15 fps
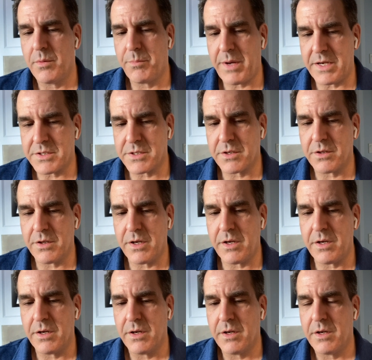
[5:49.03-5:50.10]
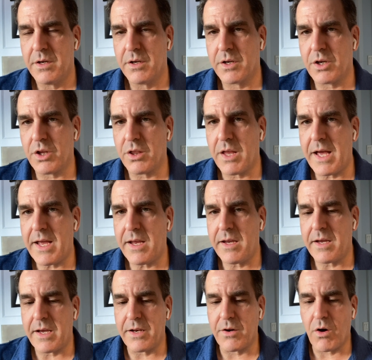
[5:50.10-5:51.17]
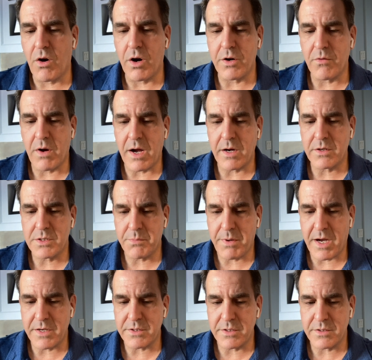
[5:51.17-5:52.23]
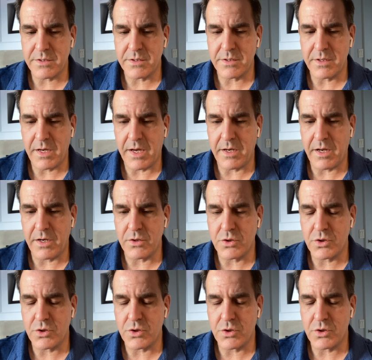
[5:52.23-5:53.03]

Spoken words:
basically clay and hard rock deposits, and